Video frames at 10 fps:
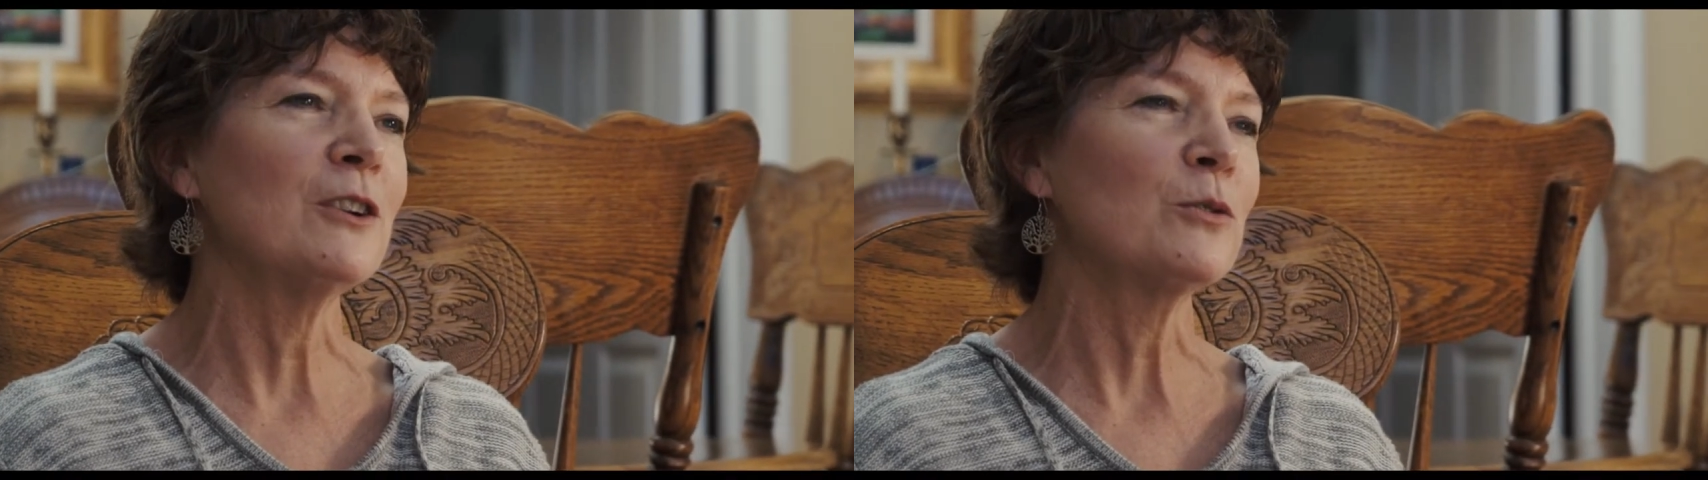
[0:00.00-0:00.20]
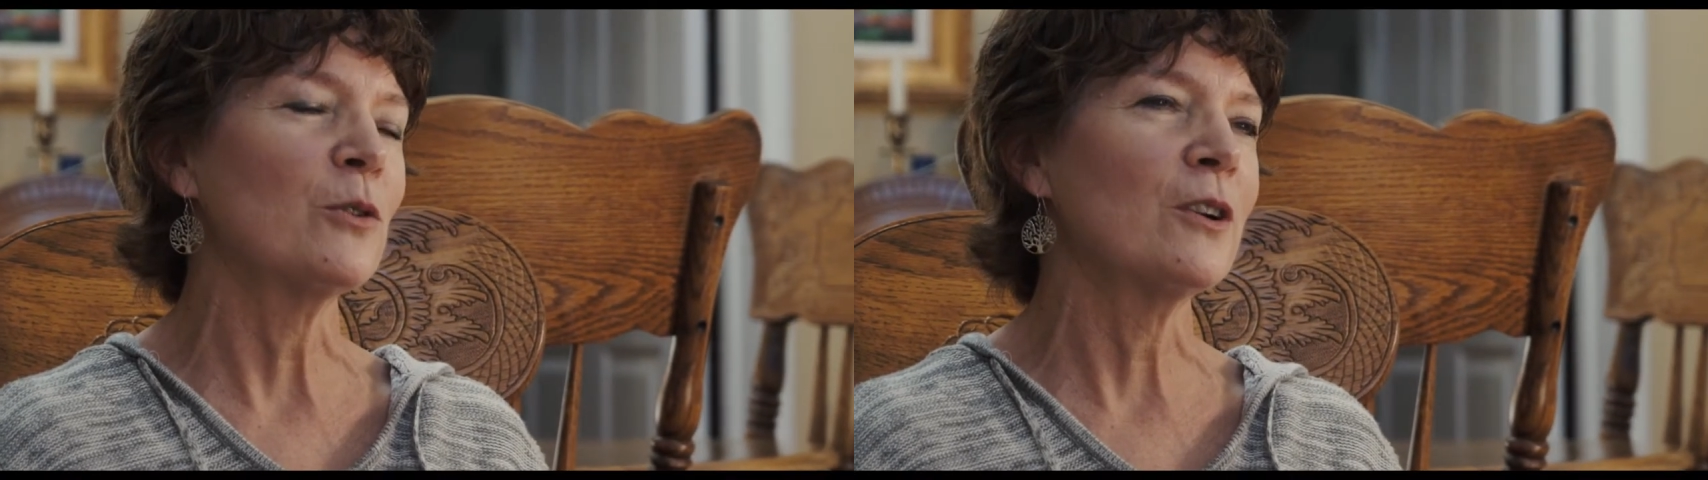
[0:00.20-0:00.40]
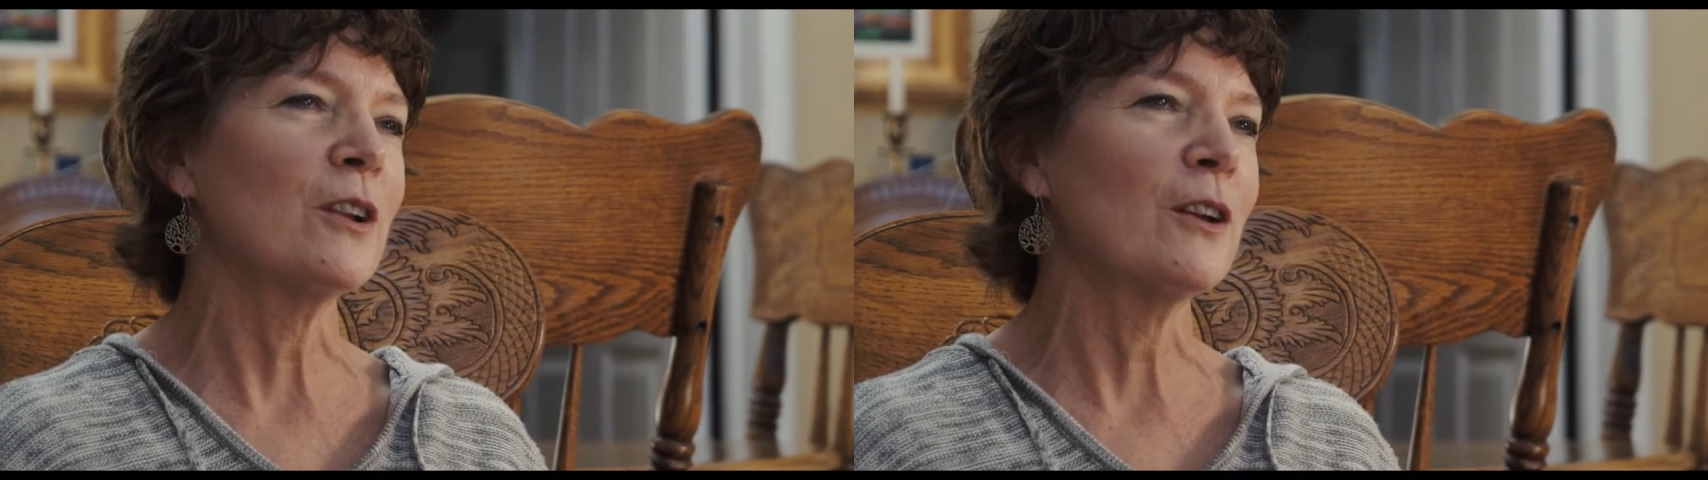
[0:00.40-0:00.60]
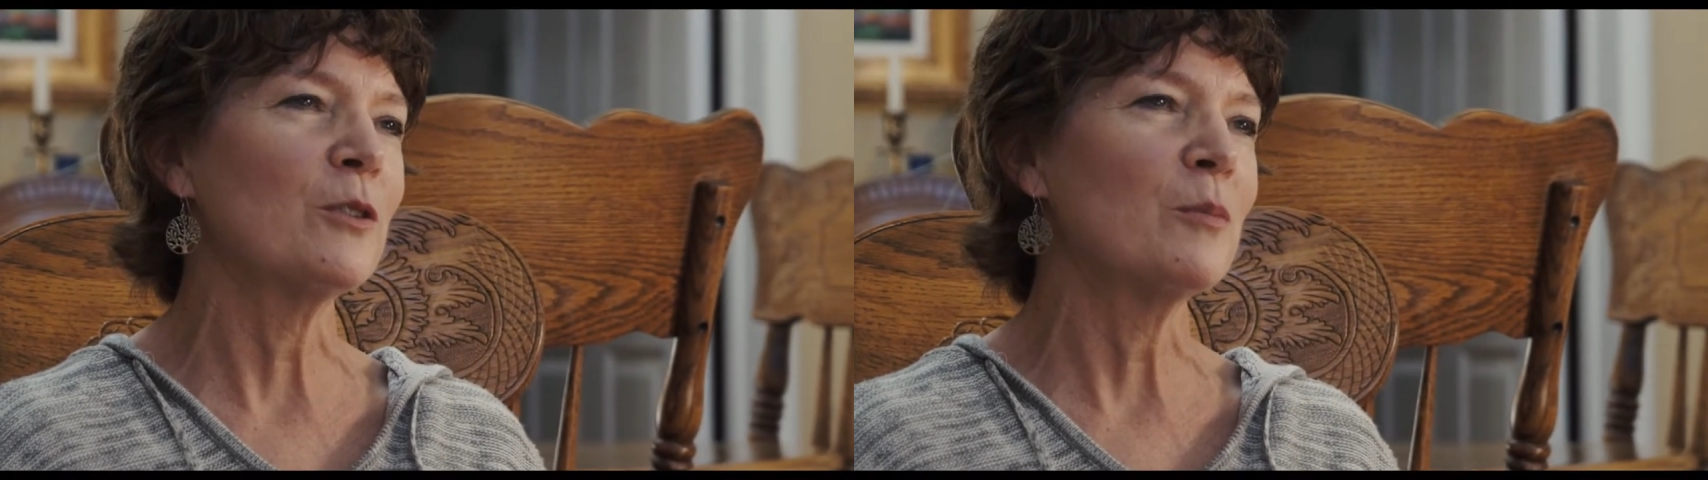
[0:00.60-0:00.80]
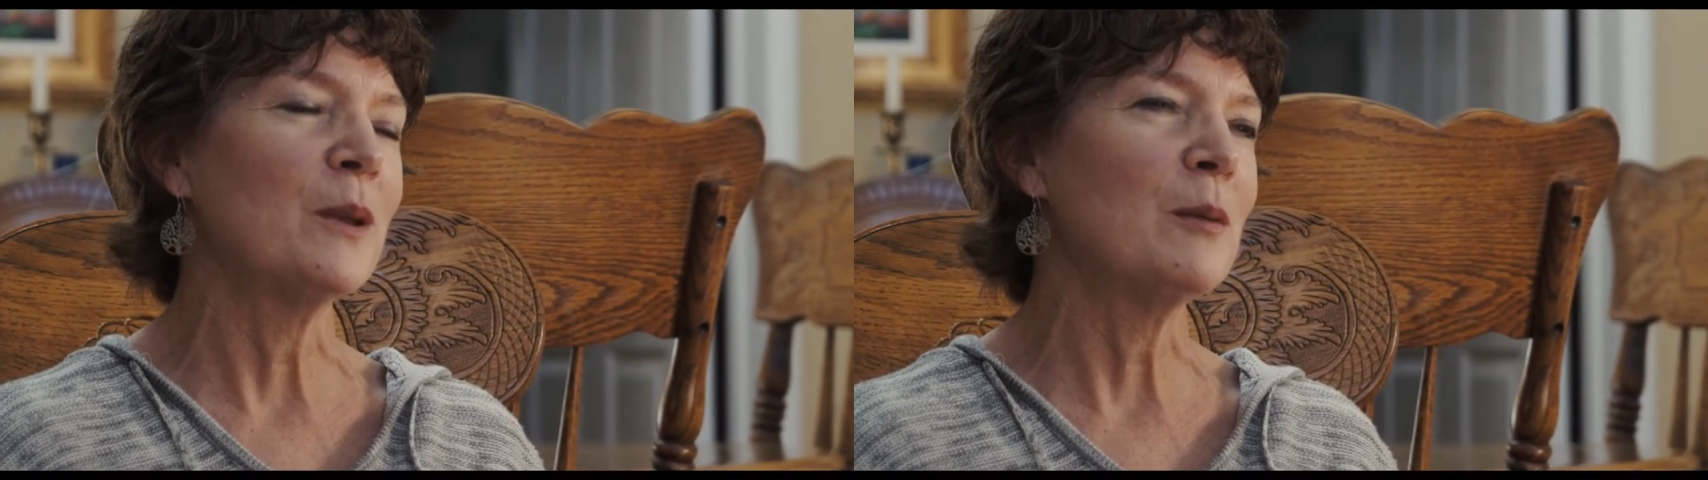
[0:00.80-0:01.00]
toward
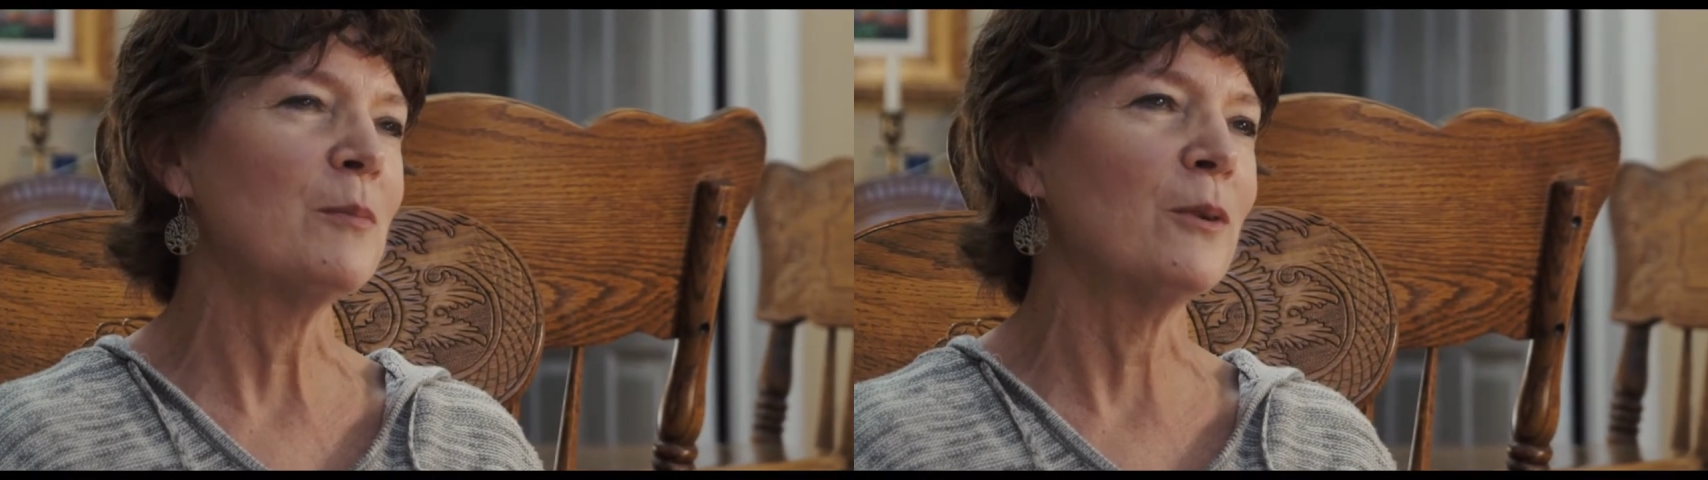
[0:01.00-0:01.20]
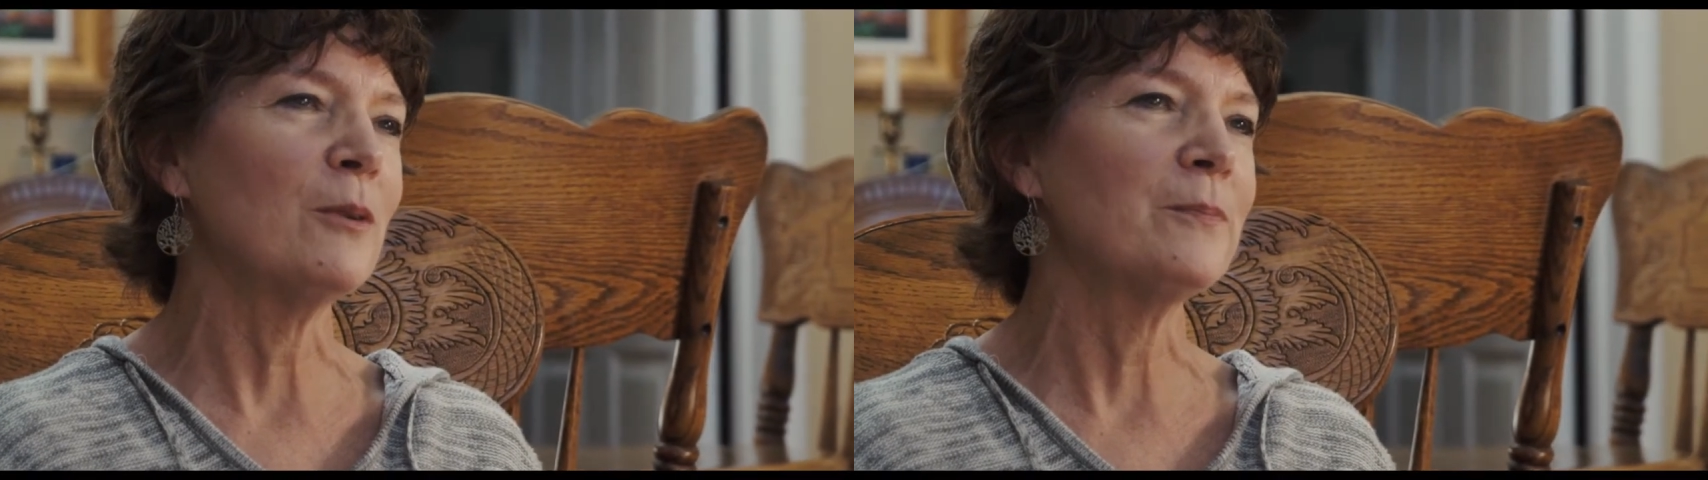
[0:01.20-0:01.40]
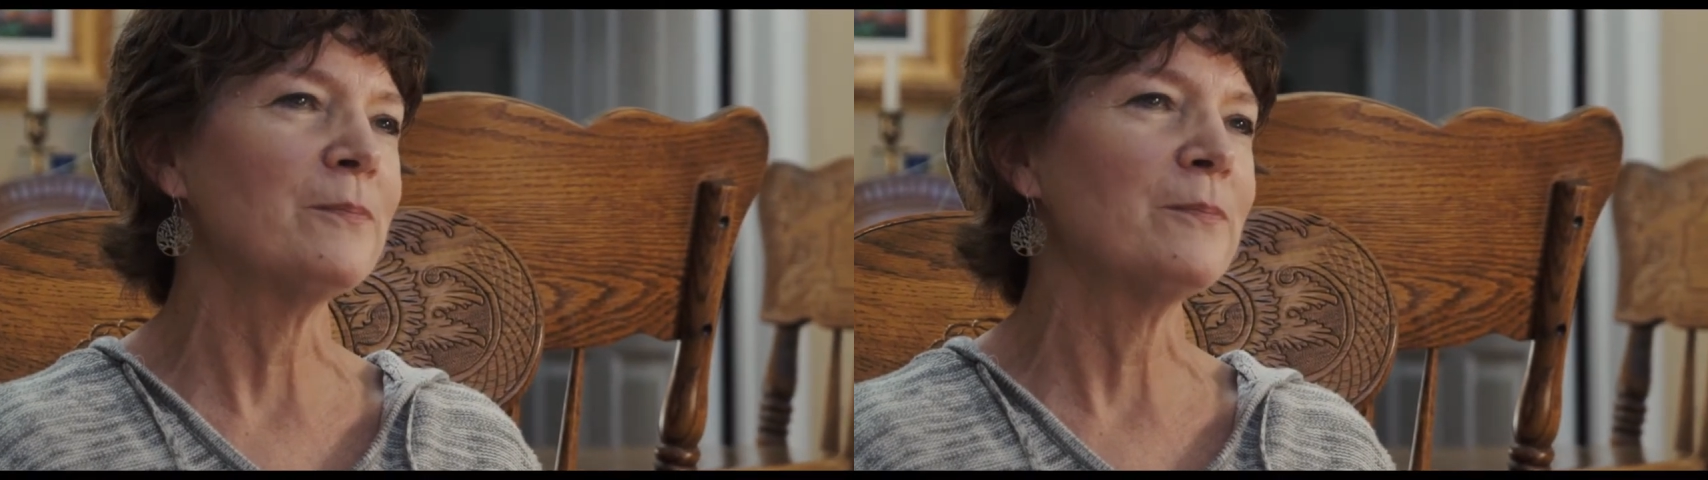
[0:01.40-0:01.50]
other people.